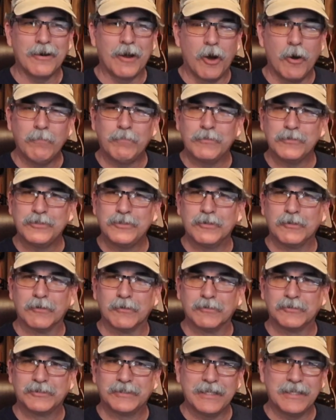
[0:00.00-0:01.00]
I hope that
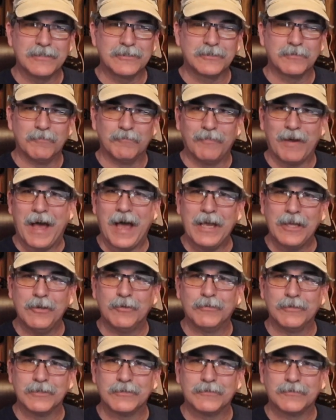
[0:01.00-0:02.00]
you're seeing some
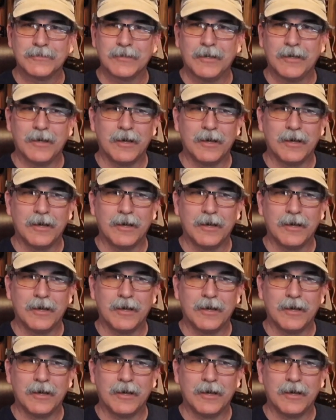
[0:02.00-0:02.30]
value in this